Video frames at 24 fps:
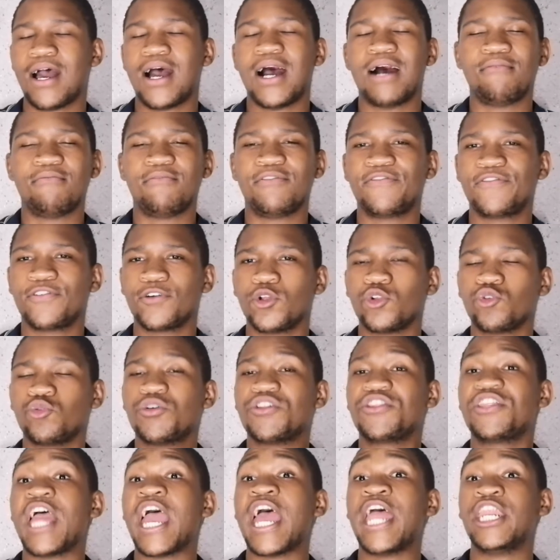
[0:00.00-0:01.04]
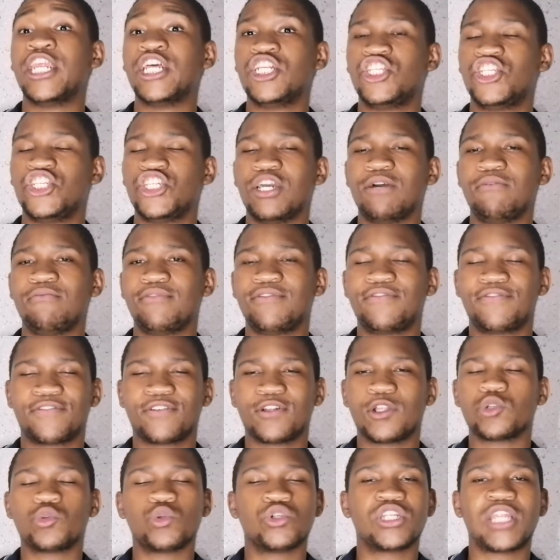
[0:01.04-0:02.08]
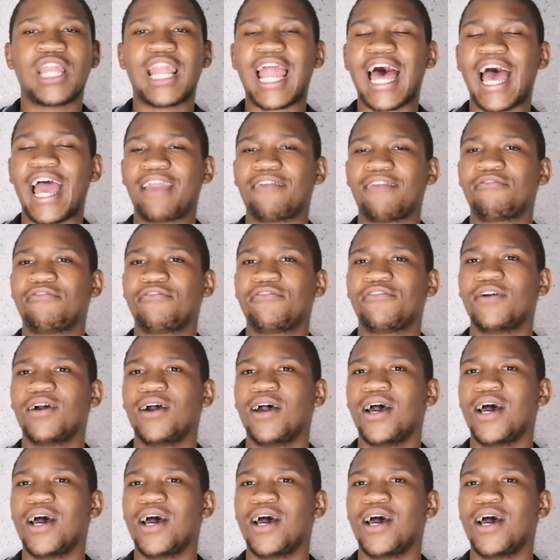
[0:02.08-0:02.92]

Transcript: I'm filled with energy, I'm filled with life.